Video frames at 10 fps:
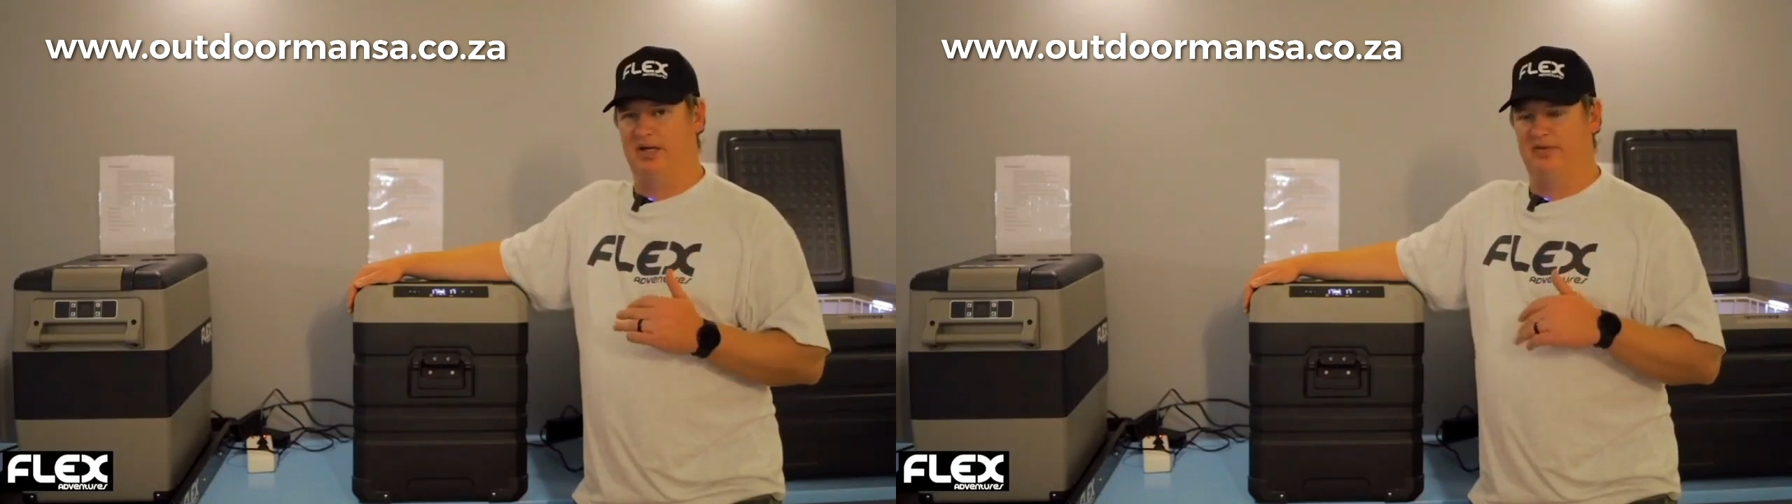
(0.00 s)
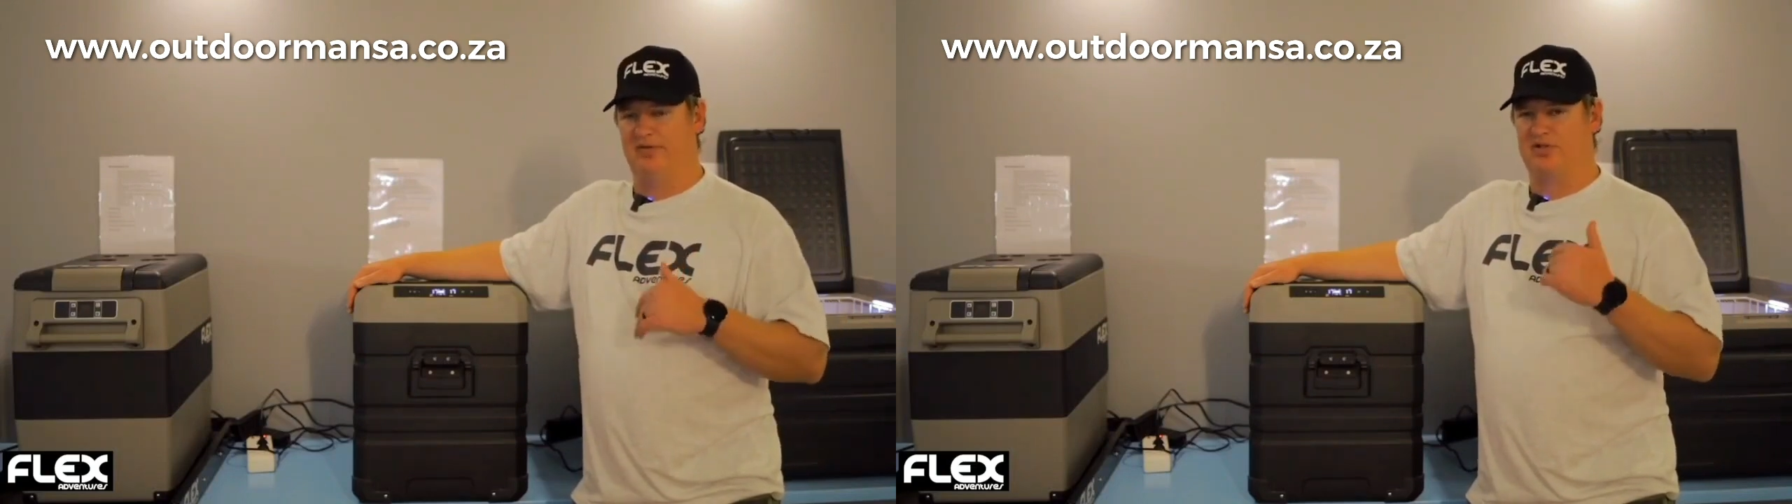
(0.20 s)

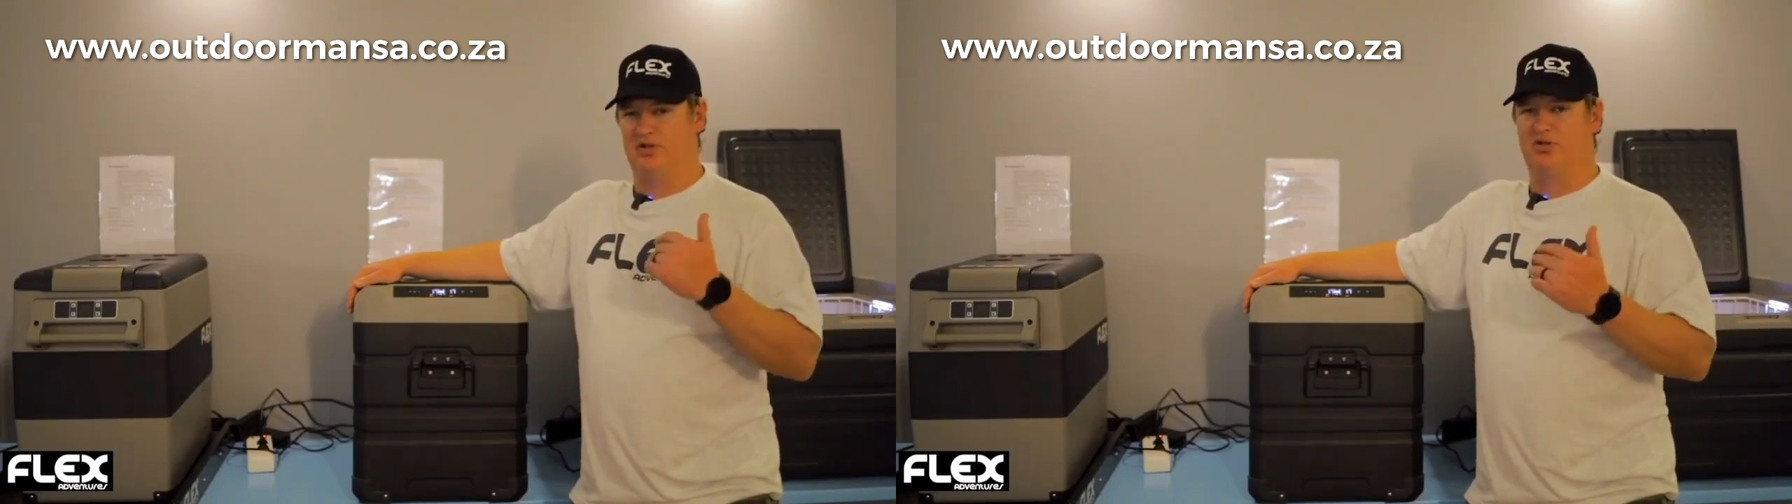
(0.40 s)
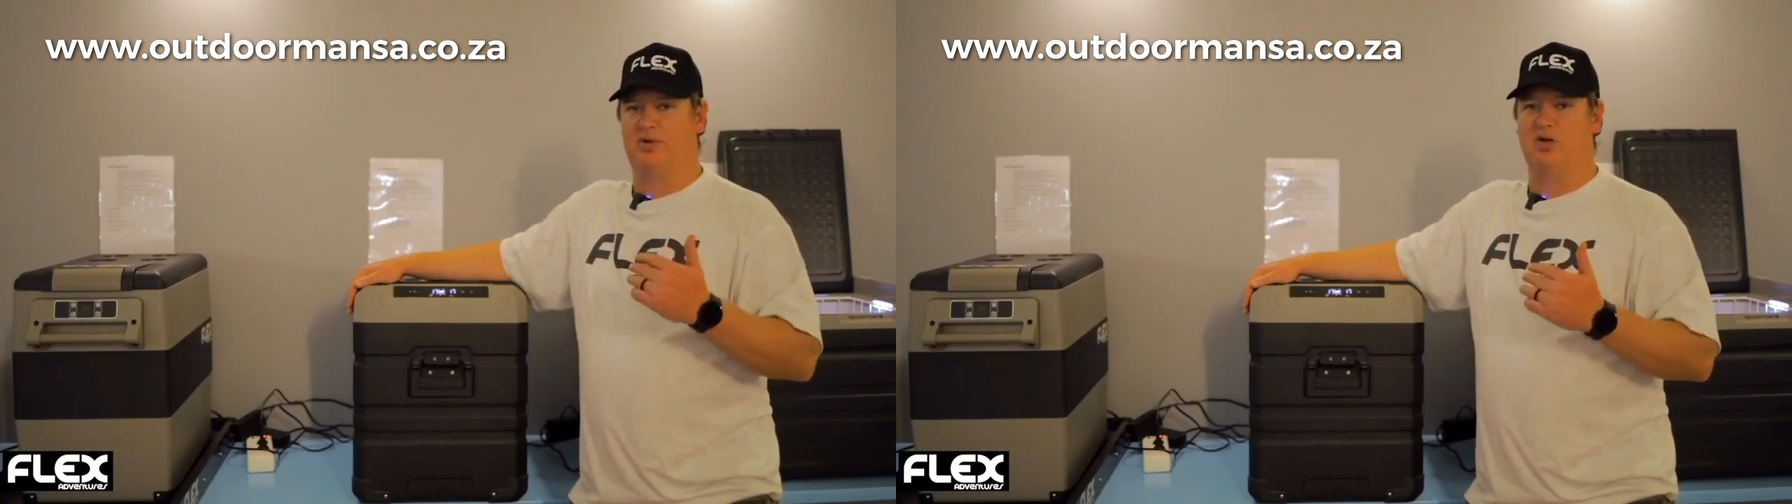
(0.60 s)
and if it's
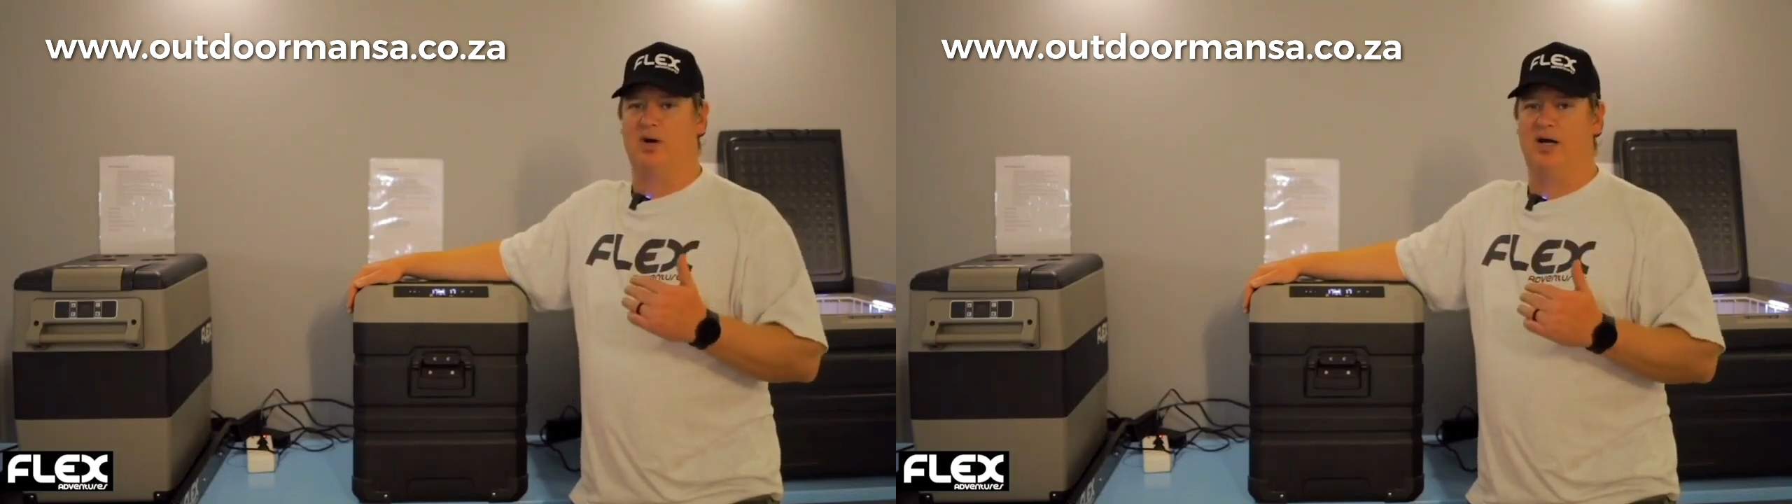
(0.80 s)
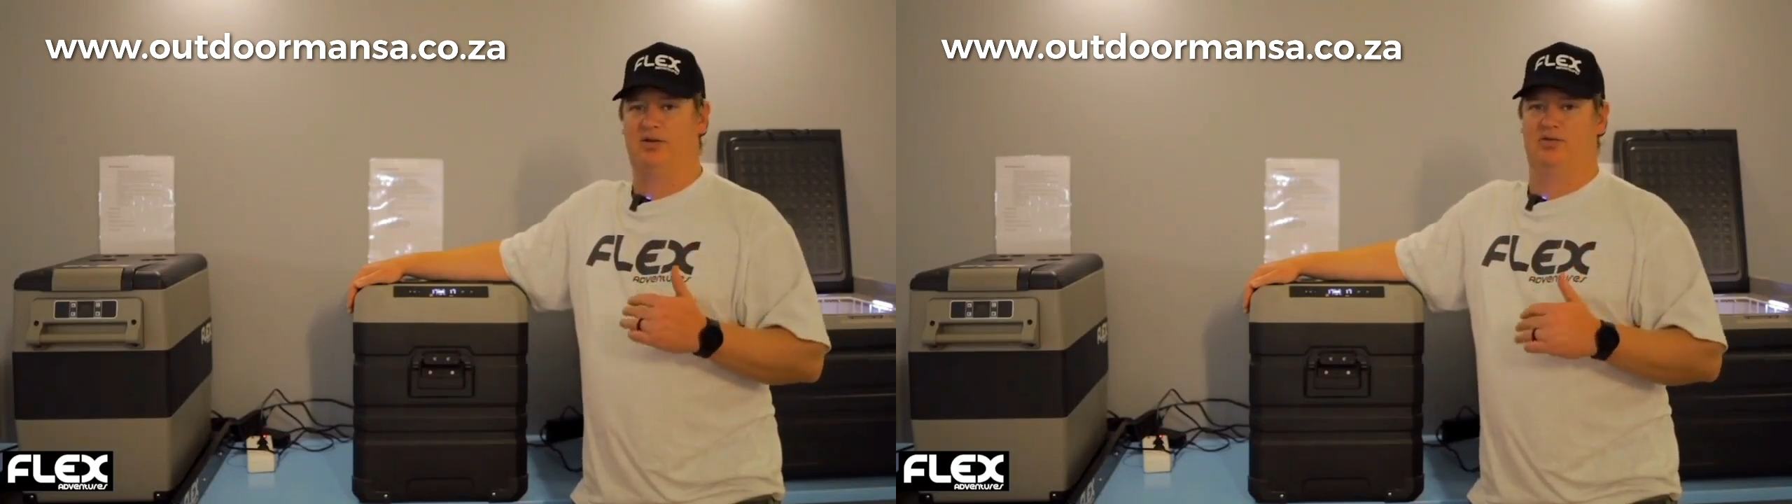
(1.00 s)
not required